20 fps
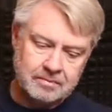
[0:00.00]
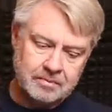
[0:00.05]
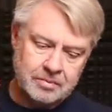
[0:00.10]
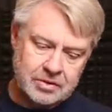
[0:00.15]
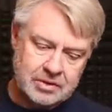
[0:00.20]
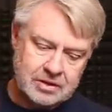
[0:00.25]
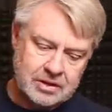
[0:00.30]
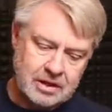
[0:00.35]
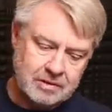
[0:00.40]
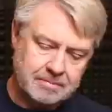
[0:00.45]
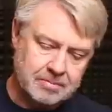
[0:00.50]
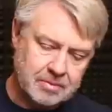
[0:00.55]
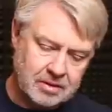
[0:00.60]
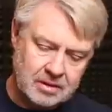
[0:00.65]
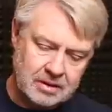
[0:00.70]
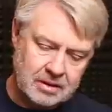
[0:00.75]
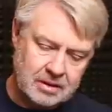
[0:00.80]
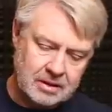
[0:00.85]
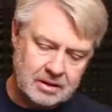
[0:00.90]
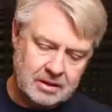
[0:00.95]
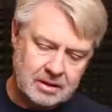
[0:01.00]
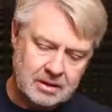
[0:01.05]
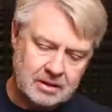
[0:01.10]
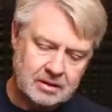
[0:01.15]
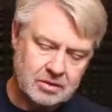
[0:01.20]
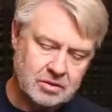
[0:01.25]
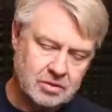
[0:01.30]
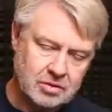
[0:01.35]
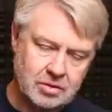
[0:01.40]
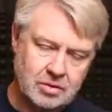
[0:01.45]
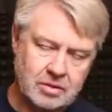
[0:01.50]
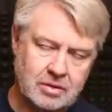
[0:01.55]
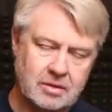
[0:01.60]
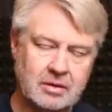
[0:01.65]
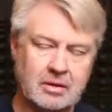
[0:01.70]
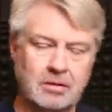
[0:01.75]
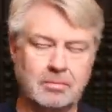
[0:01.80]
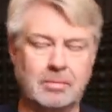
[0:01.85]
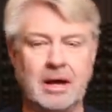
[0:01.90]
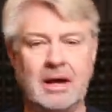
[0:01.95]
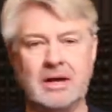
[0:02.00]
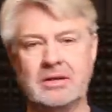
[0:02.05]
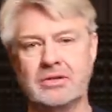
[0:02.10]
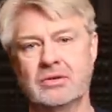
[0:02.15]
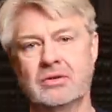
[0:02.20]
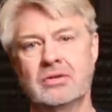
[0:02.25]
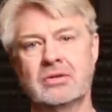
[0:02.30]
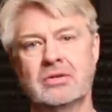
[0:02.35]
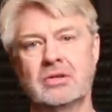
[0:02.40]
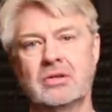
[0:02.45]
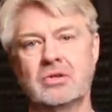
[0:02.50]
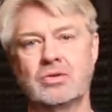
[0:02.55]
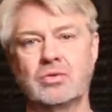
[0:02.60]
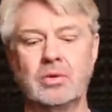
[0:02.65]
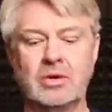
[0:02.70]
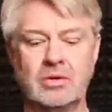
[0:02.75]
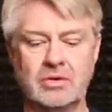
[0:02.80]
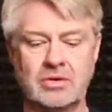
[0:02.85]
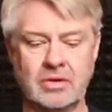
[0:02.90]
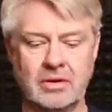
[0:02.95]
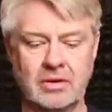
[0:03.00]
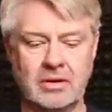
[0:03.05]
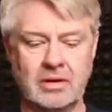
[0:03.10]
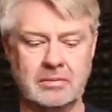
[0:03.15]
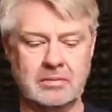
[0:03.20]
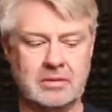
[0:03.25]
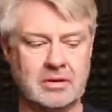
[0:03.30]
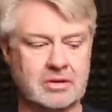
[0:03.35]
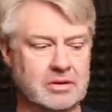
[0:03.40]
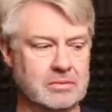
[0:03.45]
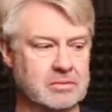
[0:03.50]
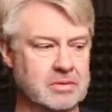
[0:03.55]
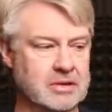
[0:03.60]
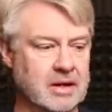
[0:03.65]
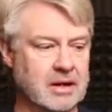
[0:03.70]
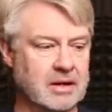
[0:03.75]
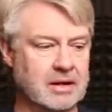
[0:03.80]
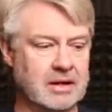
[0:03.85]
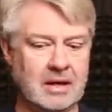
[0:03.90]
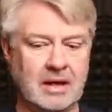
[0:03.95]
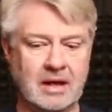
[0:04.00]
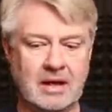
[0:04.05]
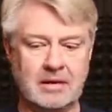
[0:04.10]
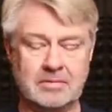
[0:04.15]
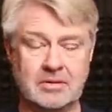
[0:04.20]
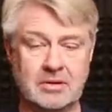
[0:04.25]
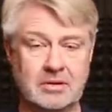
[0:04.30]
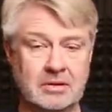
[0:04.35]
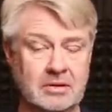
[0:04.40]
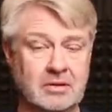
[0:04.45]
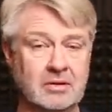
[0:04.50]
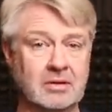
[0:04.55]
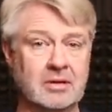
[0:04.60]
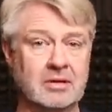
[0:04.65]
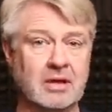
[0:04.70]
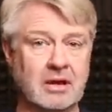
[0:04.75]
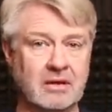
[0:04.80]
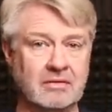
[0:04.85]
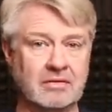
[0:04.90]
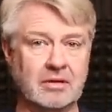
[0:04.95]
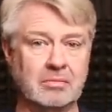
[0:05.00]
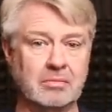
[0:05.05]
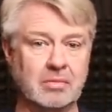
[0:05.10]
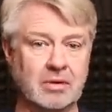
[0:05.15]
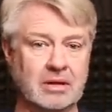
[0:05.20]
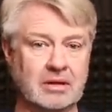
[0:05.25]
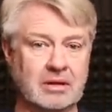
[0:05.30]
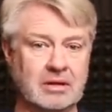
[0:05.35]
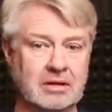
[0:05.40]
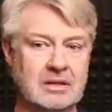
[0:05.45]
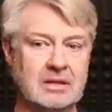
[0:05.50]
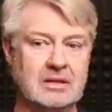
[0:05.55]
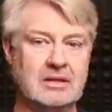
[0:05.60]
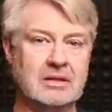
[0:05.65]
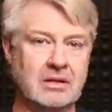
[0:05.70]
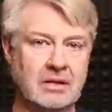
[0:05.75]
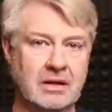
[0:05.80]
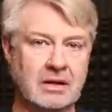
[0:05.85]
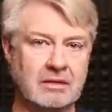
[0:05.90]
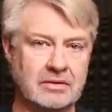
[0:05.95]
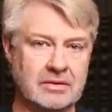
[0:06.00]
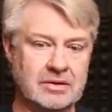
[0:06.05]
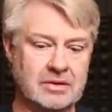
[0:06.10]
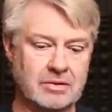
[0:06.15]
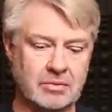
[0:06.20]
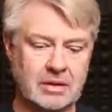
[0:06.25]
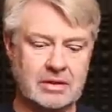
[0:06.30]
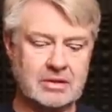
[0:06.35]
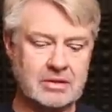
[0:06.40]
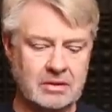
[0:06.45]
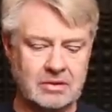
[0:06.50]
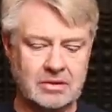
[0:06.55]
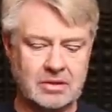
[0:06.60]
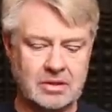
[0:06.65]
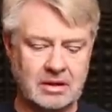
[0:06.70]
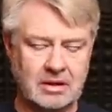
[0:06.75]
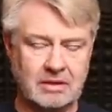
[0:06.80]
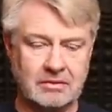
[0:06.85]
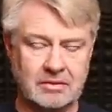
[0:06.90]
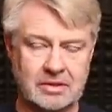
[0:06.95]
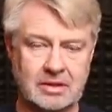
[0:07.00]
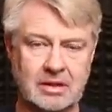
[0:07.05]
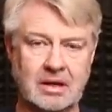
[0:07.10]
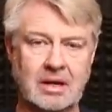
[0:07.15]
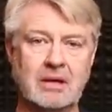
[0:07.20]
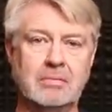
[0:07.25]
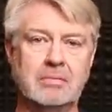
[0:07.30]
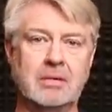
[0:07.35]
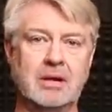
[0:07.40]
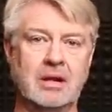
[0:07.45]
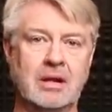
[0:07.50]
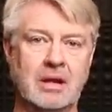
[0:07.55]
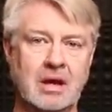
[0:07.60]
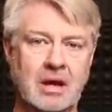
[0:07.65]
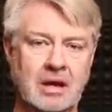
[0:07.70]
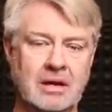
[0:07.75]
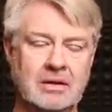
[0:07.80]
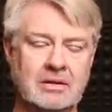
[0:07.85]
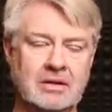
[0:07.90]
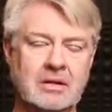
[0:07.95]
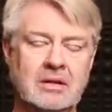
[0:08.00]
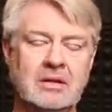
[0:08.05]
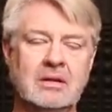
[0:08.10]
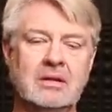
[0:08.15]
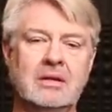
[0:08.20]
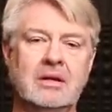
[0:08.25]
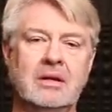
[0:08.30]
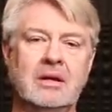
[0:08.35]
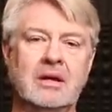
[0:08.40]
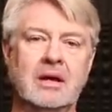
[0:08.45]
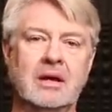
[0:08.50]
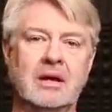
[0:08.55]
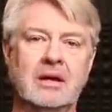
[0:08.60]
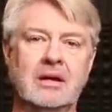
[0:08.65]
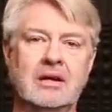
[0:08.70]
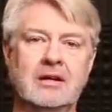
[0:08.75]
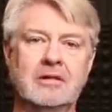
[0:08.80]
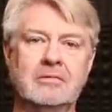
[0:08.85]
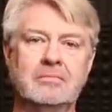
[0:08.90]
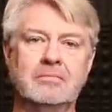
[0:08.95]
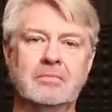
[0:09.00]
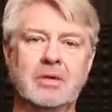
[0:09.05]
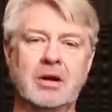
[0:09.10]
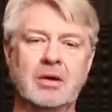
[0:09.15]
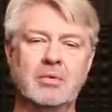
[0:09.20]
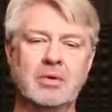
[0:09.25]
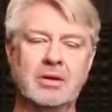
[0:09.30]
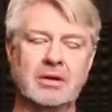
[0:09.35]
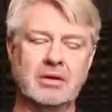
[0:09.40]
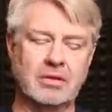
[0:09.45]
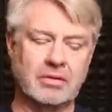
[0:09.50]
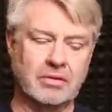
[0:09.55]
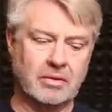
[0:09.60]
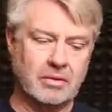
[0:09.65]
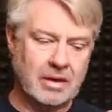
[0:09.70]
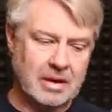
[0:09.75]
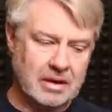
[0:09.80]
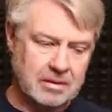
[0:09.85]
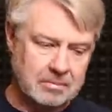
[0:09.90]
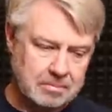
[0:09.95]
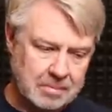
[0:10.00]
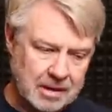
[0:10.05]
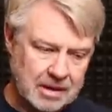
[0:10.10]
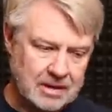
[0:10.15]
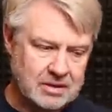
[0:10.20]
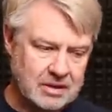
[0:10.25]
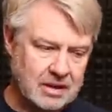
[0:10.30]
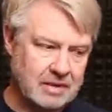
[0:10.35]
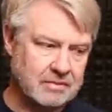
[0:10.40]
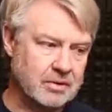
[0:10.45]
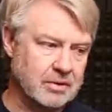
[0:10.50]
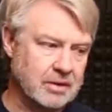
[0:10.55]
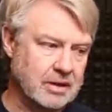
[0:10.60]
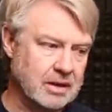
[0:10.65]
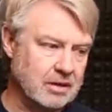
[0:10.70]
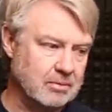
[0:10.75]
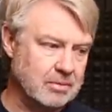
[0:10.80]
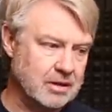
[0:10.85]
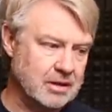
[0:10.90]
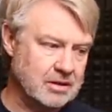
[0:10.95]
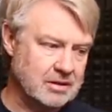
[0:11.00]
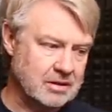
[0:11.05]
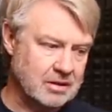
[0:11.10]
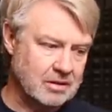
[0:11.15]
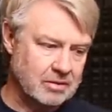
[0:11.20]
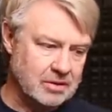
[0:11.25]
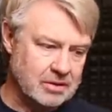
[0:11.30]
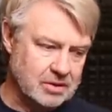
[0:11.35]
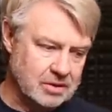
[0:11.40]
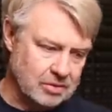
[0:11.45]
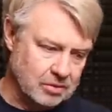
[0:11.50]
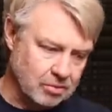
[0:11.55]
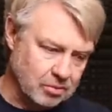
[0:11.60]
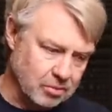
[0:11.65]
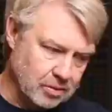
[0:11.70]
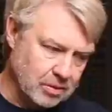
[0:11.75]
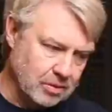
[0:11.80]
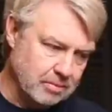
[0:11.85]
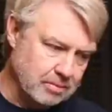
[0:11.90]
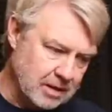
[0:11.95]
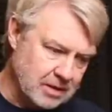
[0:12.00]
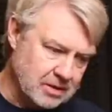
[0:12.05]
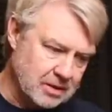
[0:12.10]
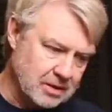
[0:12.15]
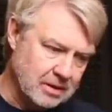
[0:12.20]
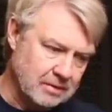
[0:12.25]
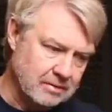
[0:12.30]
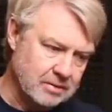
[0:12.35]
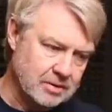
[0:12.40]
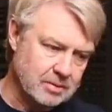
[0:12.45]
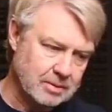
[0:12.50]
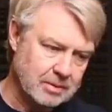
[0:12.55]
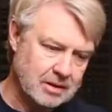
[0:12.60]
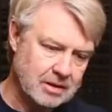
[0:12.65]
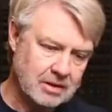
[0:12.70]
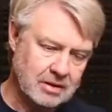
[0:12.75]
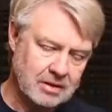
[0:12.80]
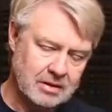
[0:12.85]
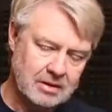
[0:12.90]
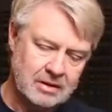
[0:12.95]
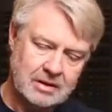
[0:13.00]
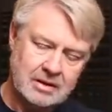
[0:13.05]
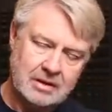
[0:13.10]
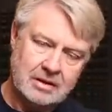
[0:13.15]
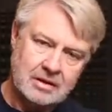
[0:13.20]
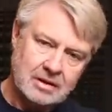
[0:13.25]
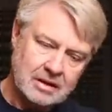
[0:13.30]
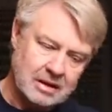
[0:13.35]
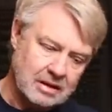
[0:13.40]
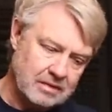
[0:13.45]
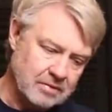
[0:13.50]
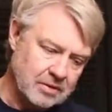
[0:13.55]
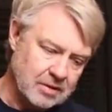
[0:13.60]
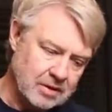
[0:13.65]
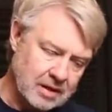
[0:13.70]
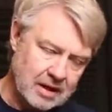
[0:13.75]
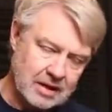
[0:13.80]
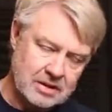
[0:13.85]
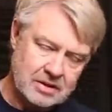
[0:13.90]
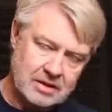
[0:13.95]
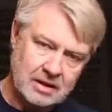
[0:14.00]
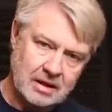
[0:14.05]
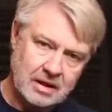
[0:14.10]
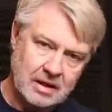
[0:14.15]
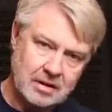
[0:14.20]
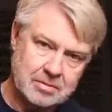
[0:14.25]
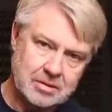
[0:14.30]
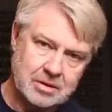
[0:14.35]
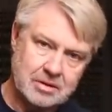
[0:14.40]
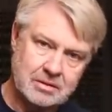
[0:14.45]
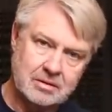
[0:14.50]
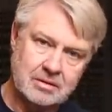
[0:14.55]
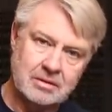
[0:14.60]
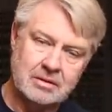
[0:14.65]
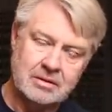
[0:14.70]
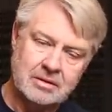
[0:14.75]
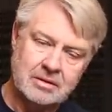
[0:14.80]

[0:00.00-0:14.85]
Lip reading: step the capacitors in the tweeter circuit up to some sonic caps, you could definitely bring the detail levels and resolution levels up a lot. But I wanted to throw out a base level kit, because I know this is a real budget level speaker. Give you guys an option